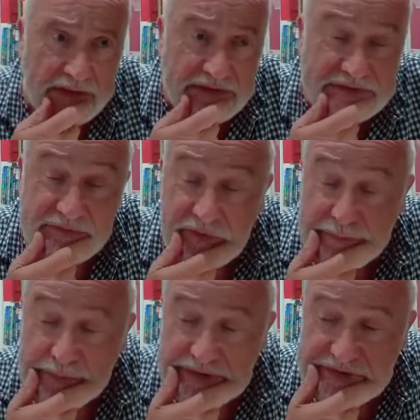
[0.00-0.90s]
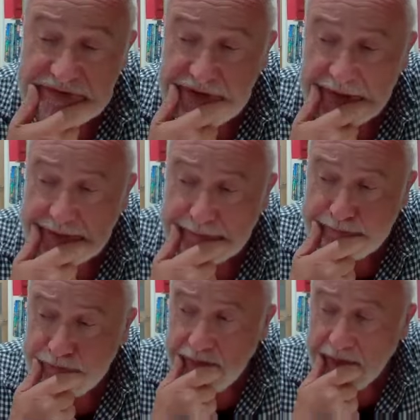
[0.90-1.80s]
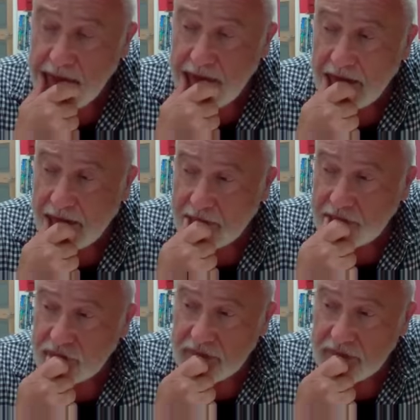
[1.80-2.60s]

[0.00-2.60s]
is very much um, uh,